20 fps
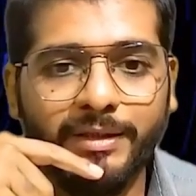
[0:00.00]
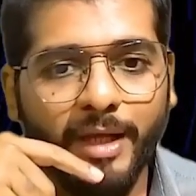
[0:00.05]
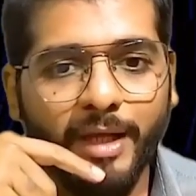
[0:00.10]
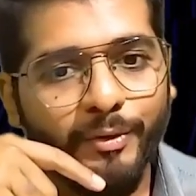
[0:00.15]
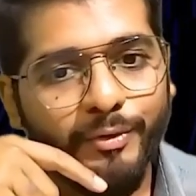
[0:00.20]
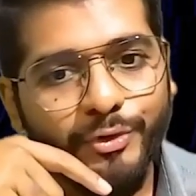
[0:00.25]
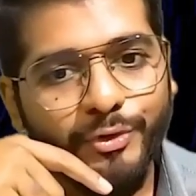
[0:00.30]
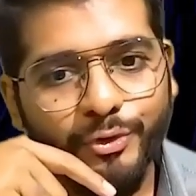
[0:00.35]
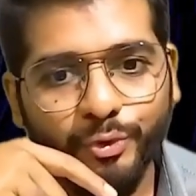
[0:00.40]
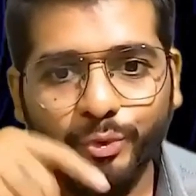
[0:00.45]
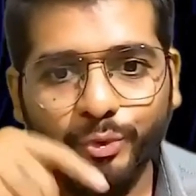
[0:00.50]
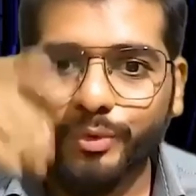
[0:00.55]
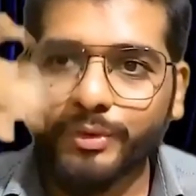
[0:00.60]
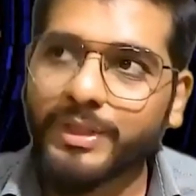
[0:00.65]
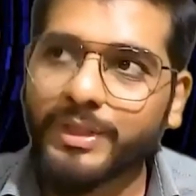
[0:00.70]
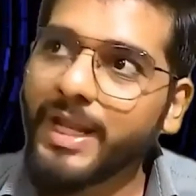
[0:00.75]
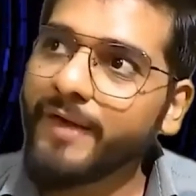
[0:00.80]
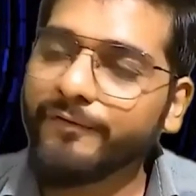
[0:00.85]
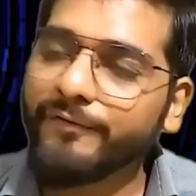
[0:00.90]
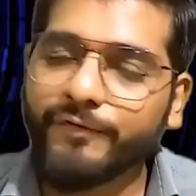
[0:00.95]
Now you
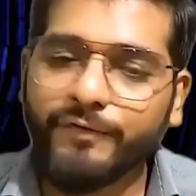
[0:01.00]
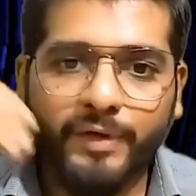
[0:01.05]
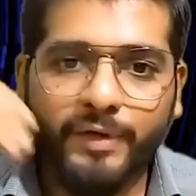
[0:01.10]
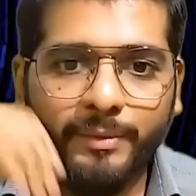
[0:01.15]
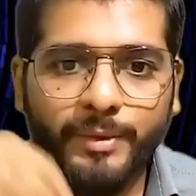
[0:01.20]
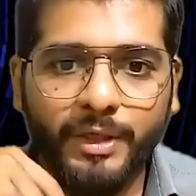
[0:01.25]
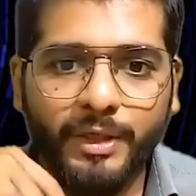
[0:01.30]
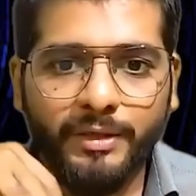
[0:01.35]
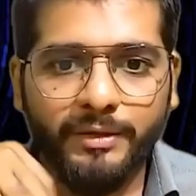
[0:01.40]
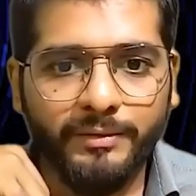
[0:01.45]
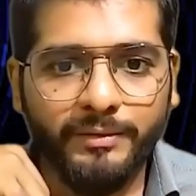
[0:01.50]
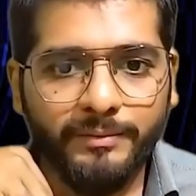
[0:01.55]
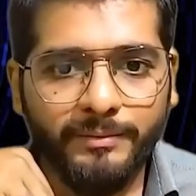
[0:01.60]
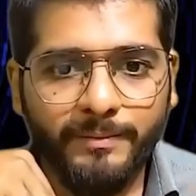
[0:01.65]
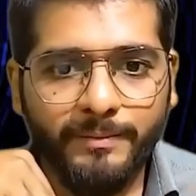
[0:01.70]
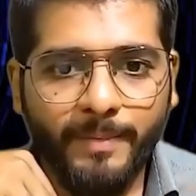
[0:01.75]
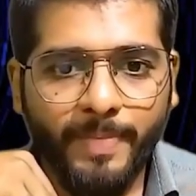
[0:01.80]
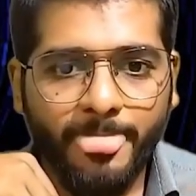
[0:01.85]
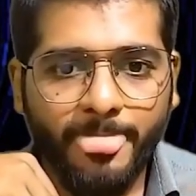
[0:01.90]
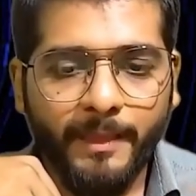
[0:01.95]
left from here
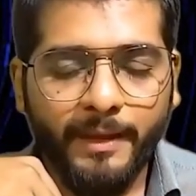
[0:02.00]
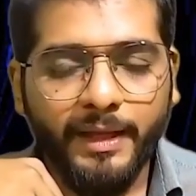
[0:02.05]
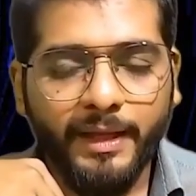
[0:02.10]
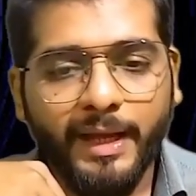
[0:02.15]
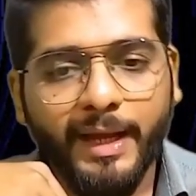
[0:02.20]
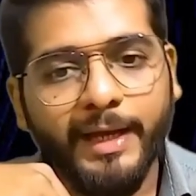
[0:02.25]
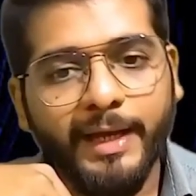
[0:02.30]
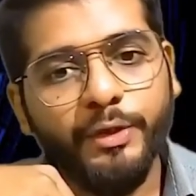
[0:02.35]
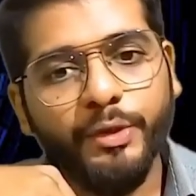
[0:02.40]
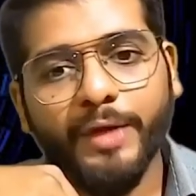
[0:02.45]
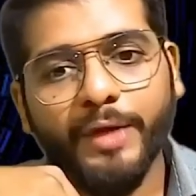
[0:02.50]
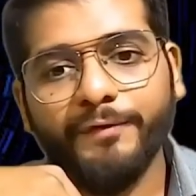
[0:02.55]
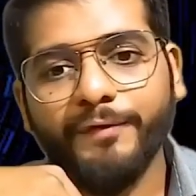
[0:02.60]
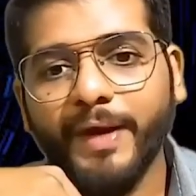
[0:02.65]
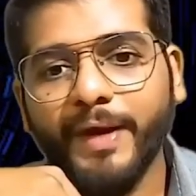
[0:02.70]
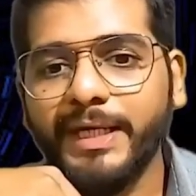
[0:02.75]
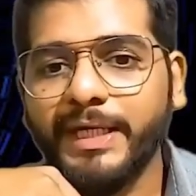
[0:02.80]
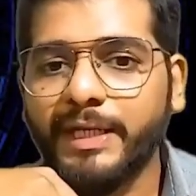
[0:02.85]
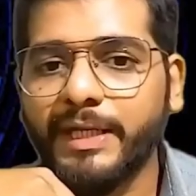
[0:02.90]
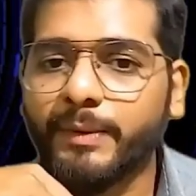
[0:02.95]
and you are
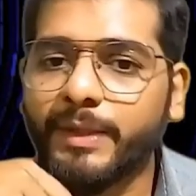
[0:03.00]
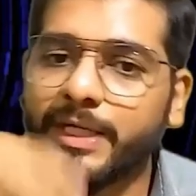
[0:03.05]
fighting